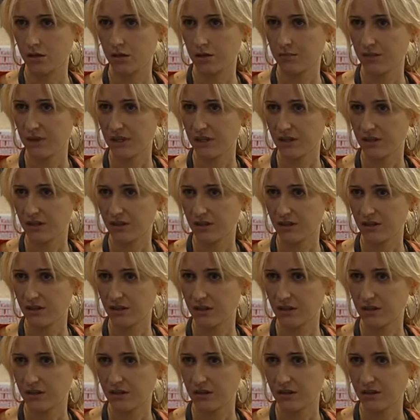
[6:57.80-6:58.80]
You mean
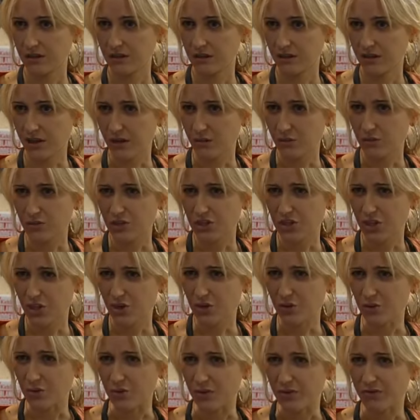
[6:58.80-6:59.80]
that was
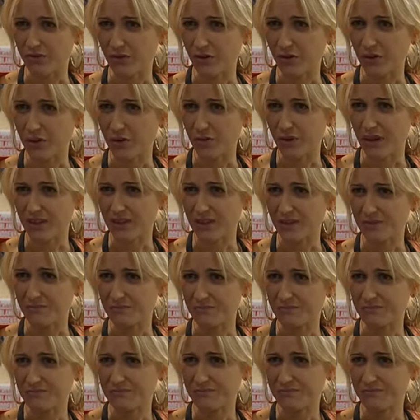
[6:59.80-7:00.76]
you before you had the...